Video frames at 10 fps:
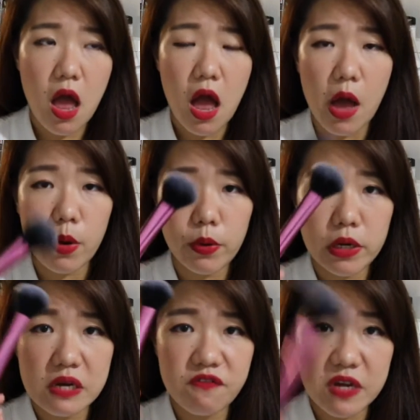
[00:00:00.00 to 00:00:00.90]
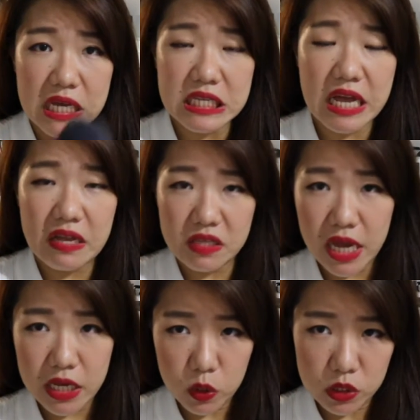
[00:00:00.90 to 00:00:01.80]
I will first, after
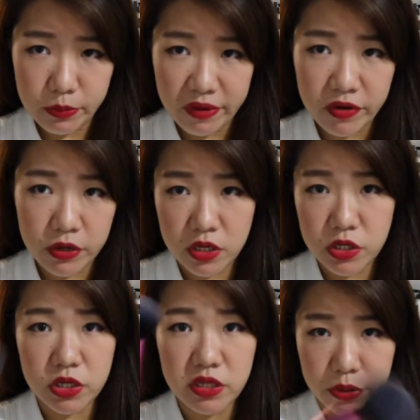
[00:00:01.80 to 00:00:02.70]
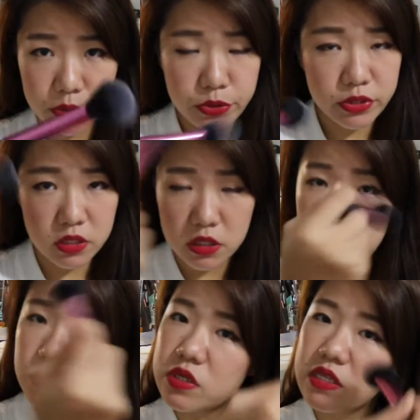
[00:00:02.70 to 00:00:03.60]
I use my foundation, I will use
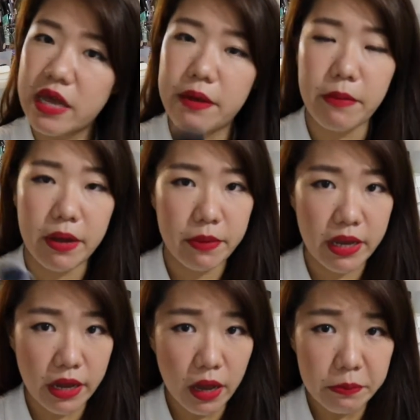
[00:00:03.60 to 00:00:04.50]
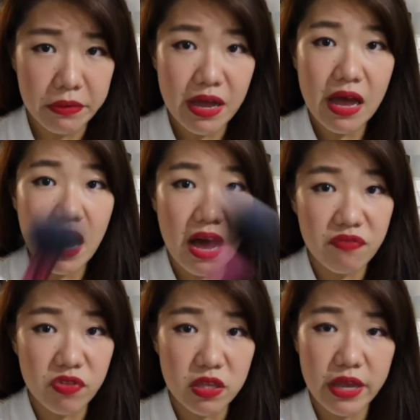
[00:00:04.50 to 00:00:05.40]
this to set my makeup.
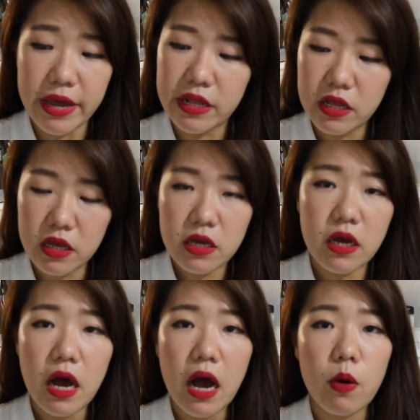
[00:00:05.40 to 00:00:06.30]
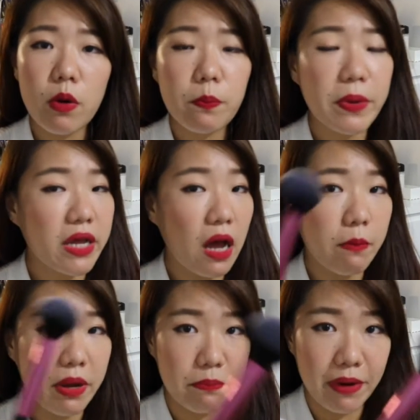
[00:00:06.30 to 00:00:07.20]
After that, I will pick up
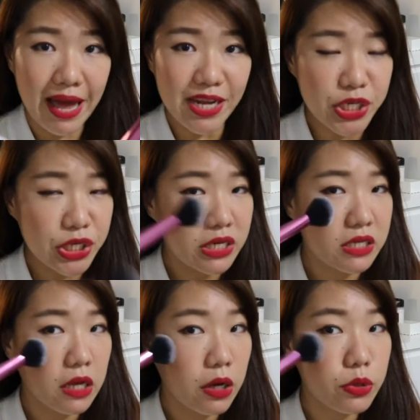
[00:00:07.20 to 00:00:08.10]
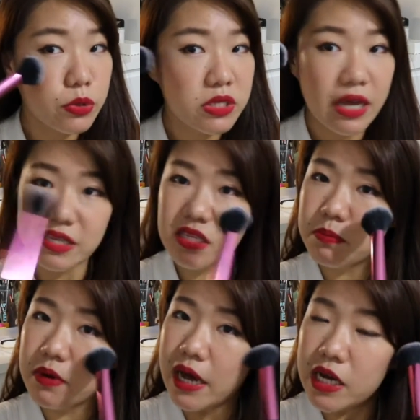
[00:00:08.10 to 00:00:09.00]
my blush and I'll use it as
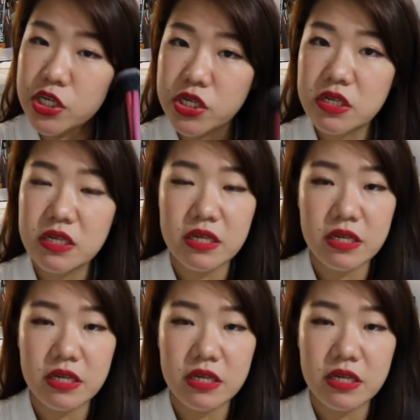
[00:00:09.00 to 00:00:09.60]
blush.